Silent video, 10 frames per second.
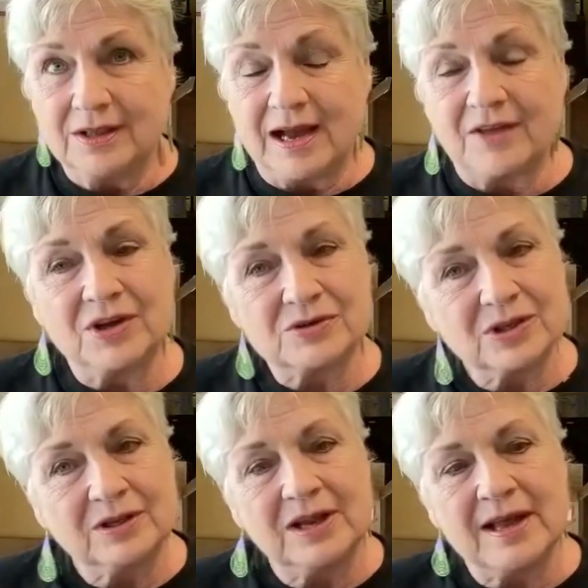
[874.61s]
uh, there's
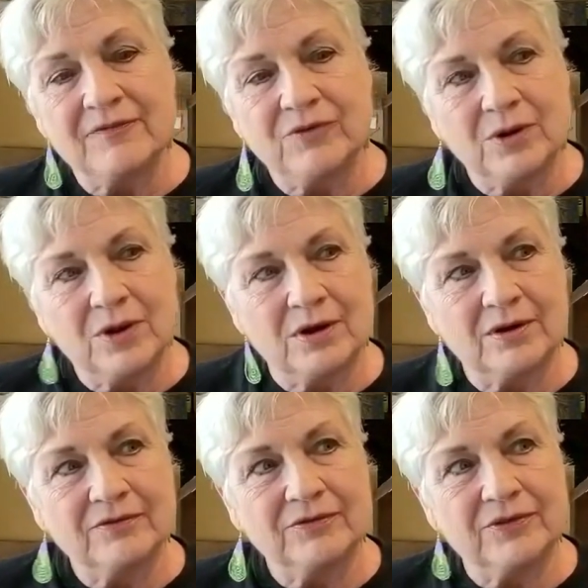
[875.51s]
a level
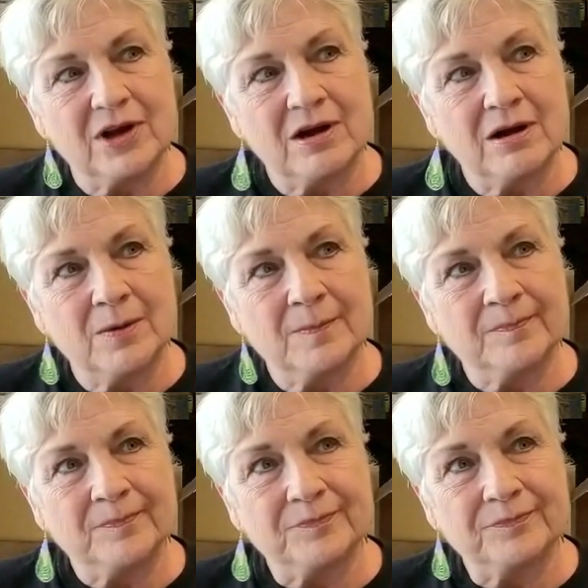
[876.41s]
of um,